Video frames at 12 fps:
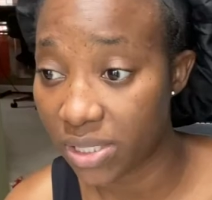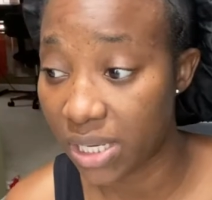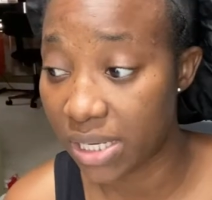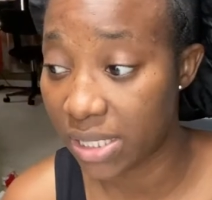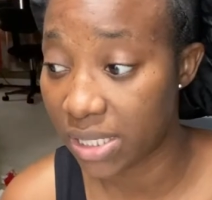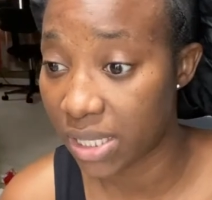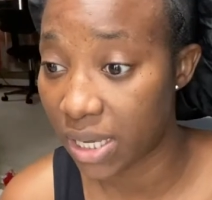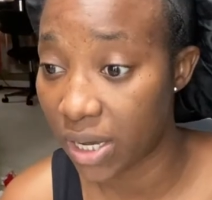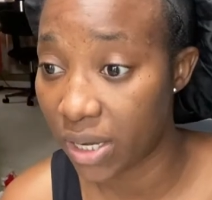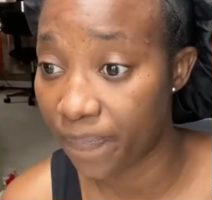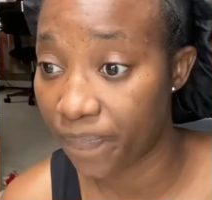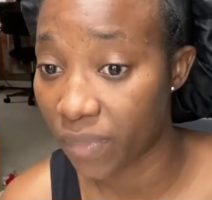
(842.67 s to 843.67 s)
is,
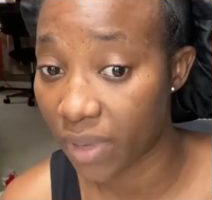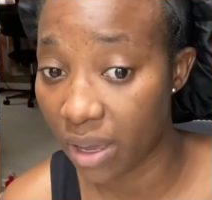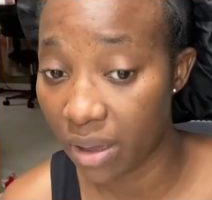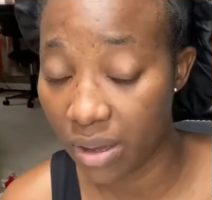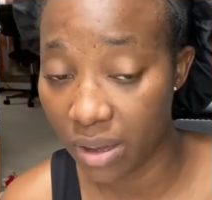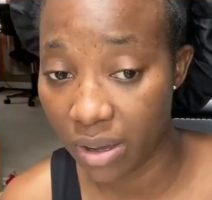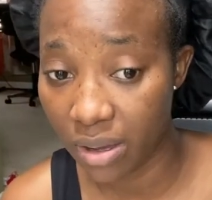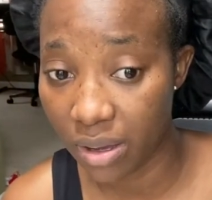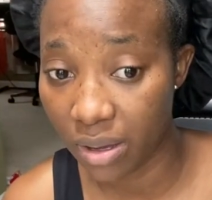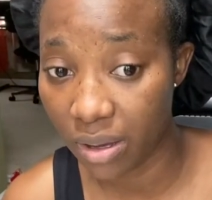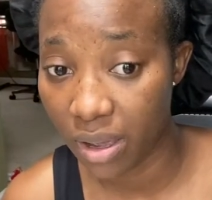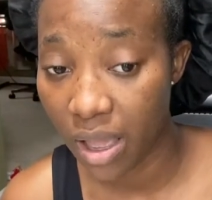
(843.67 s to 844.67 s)

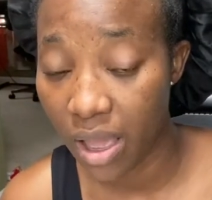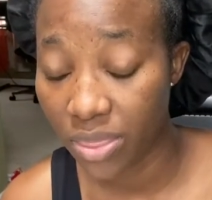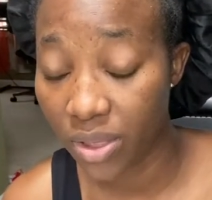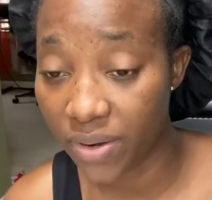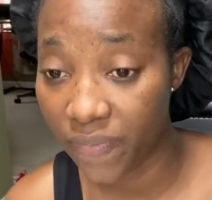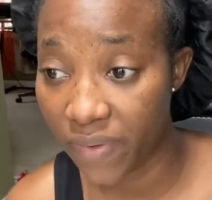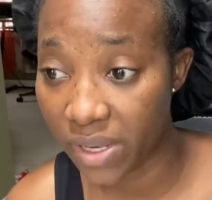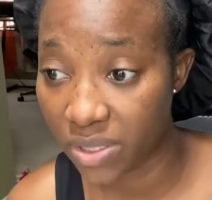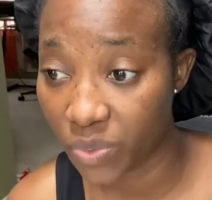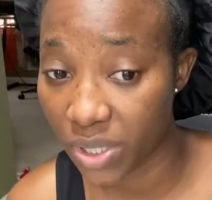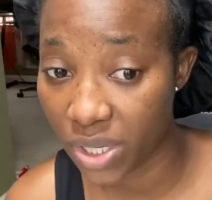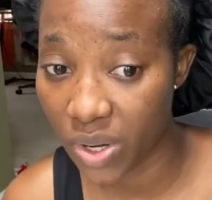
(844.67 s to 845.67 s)
not the vent,
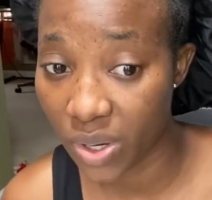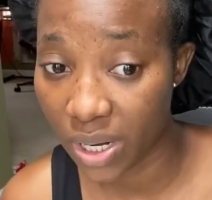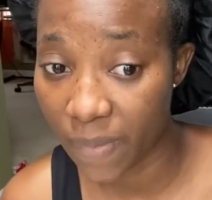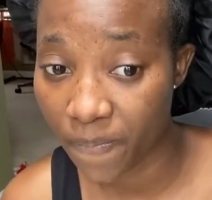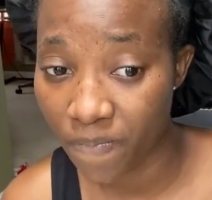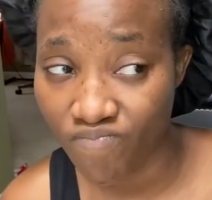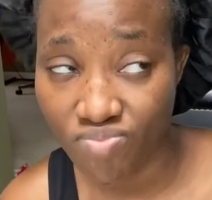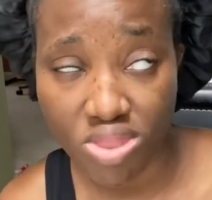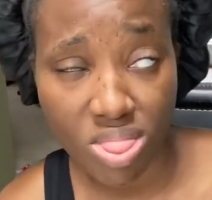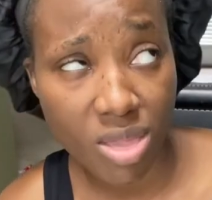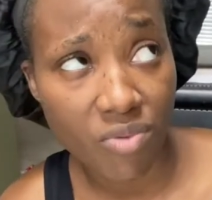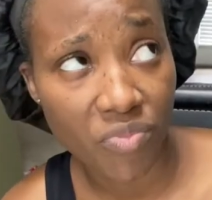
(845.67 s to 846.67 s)
what do you call it?
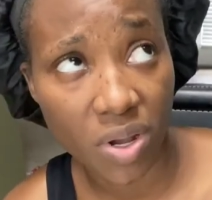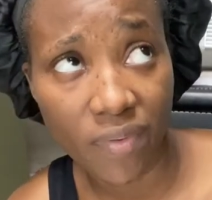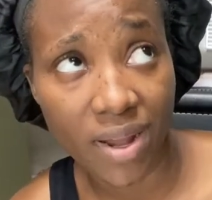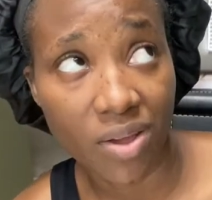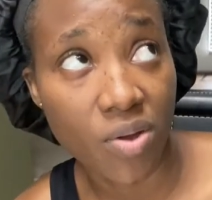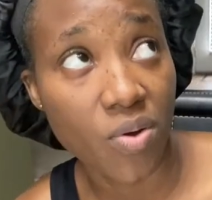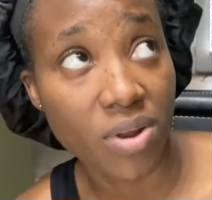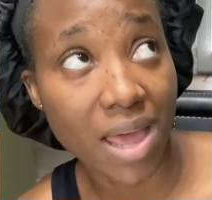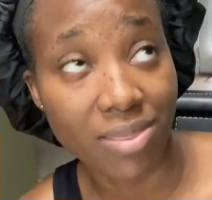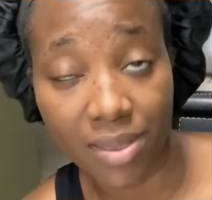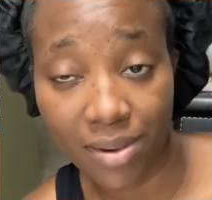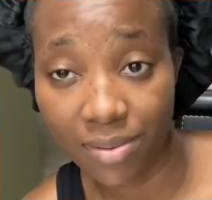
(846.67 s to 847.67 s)
Whatever they call
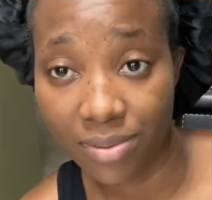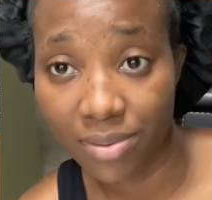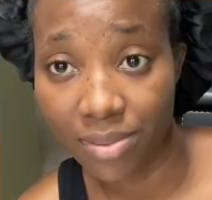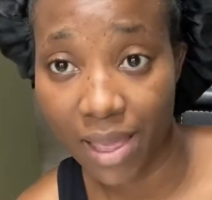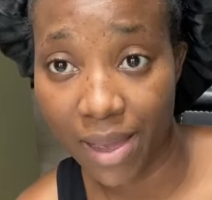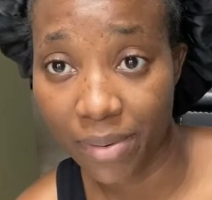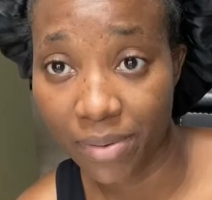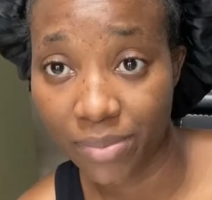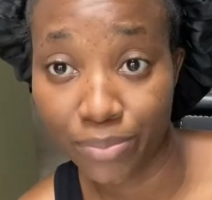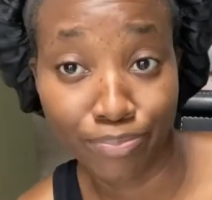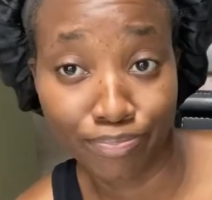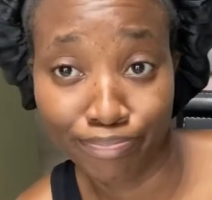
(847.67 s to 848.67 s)
that thing, that
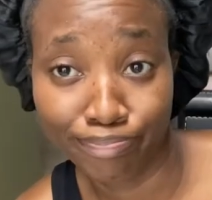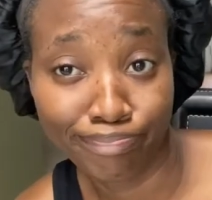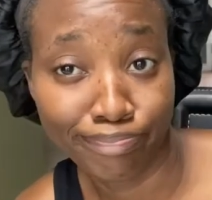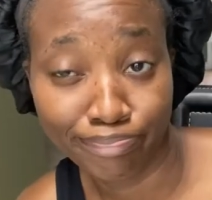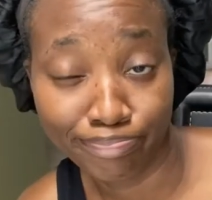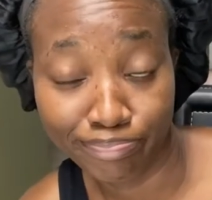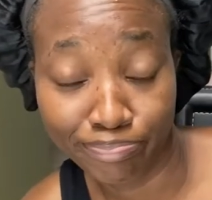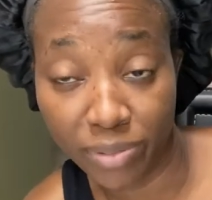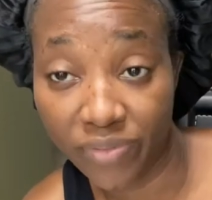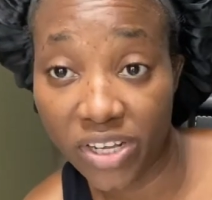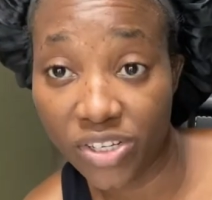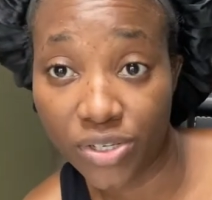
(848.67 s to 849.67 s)

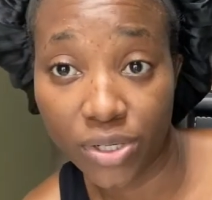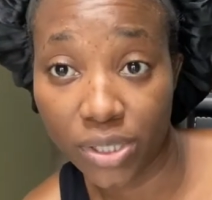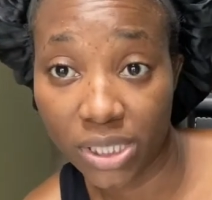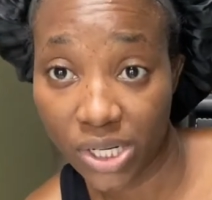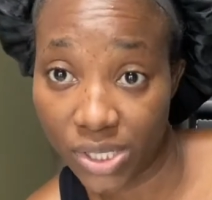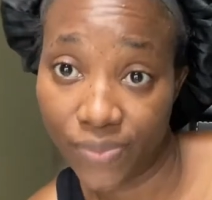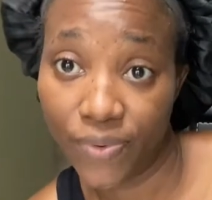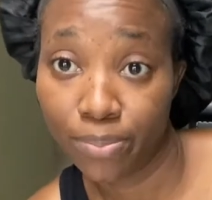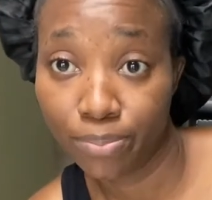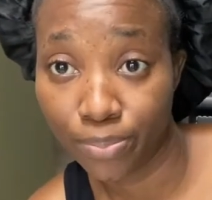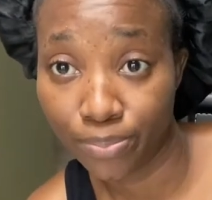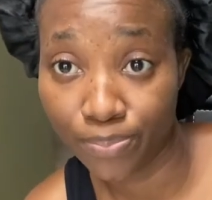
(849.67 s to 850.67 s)
prevent dust
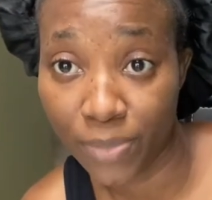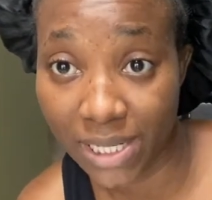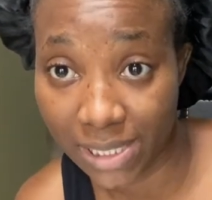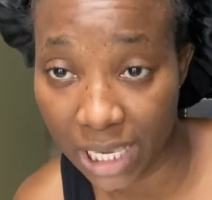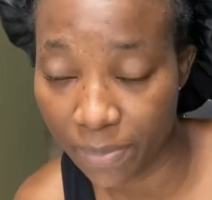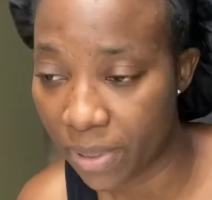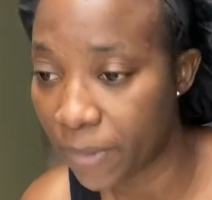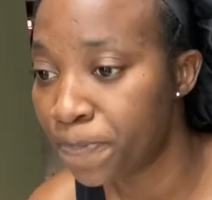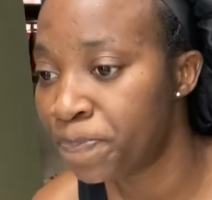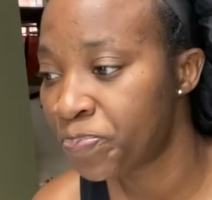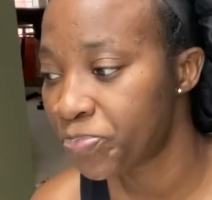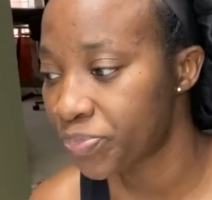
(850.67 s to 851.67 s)
from escaping,